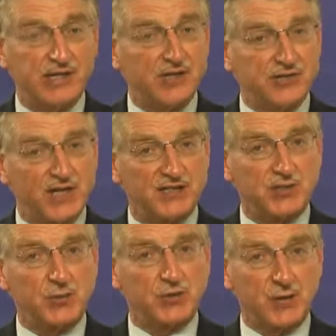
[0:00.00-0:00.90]
a chance
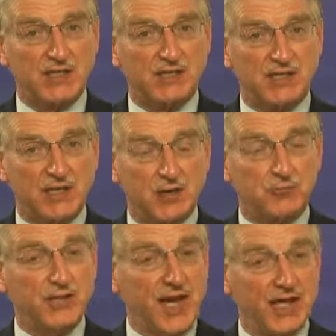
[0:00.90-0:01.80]
to address the
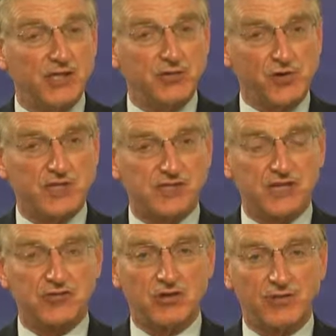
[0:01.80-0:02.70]
country and a joint
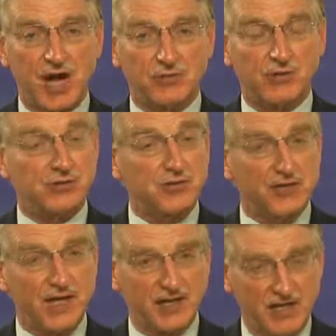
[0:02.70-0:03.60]
session of Congress
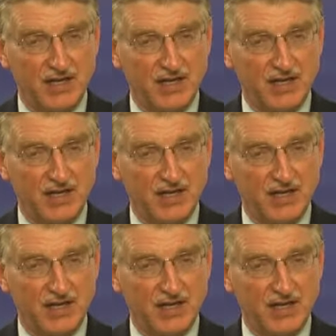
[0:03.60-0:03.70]
tonight.